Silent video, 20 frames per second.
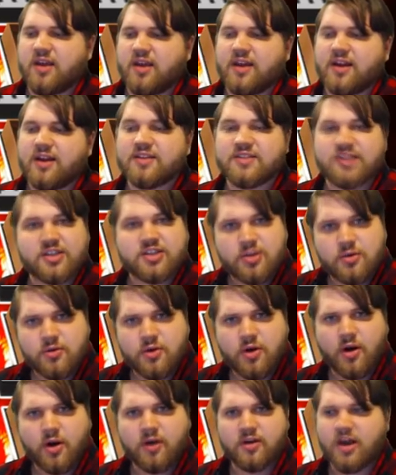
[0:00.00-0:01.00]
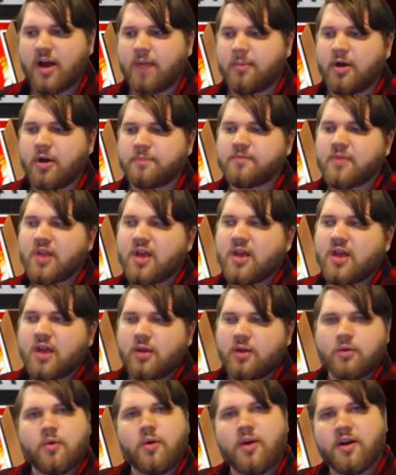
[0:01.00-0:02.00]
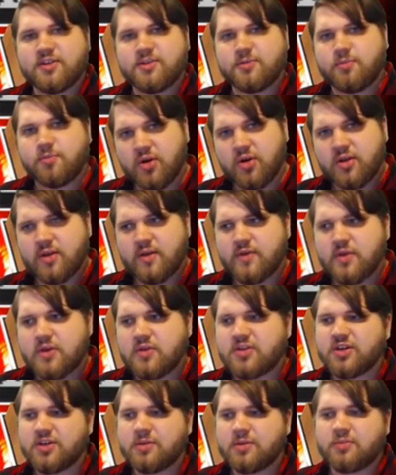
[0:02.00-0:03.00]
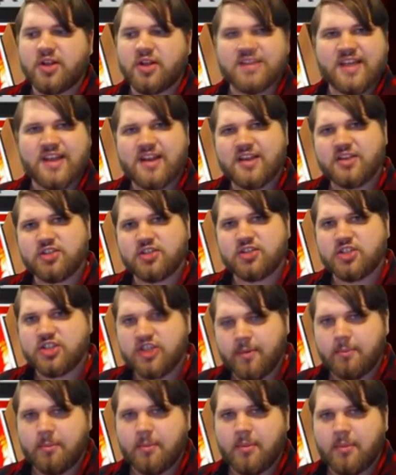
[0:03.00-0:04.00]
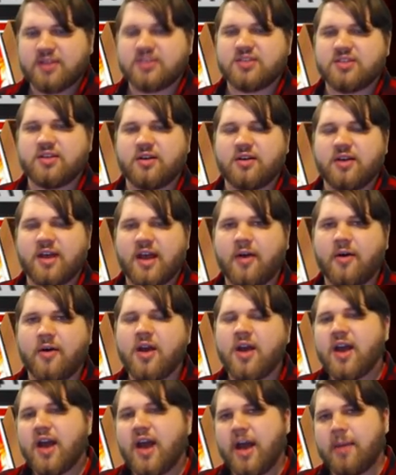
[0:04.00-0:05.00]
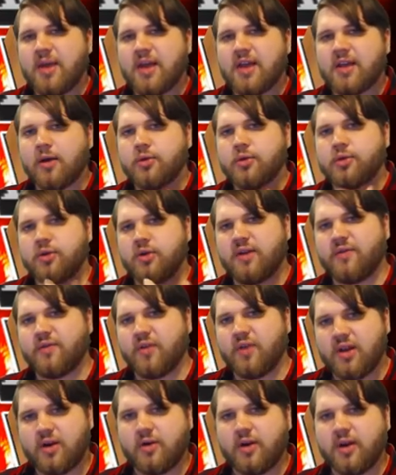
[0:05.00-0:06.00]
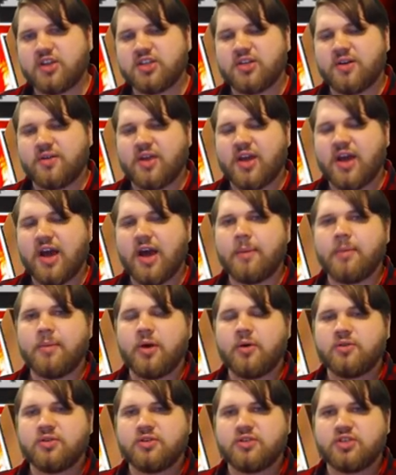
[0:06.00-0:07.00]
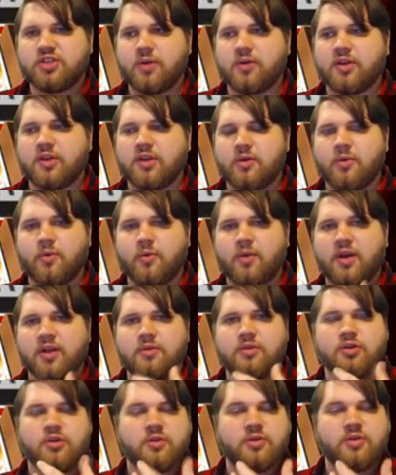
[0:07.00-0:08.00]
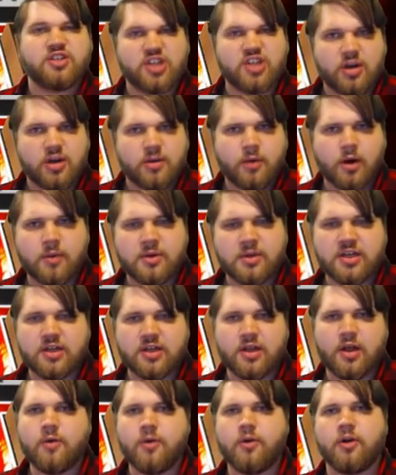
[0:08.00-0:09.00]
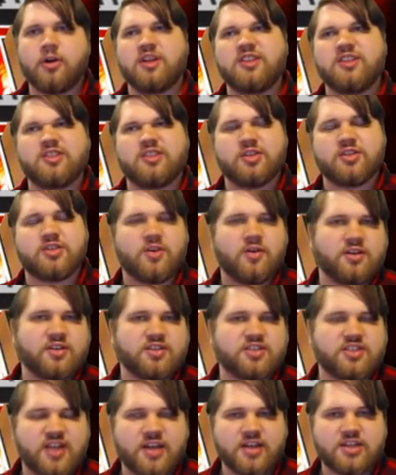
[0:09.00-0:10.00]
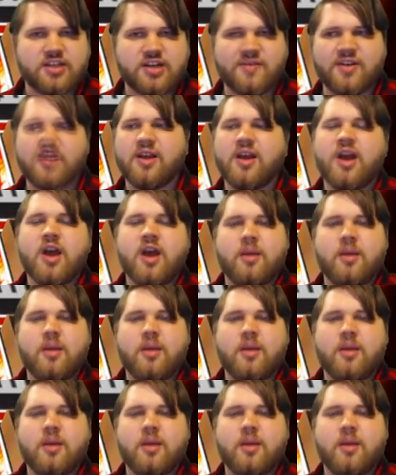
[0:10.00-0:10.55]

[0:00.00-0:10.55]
thing. And it is a two card combo. It requires Brilliant Fusion plus any Gem monster. Now I may go through a different iteration duration of the combo, showing you what you do with Gem-Armadillo, or at least the starting stage of it,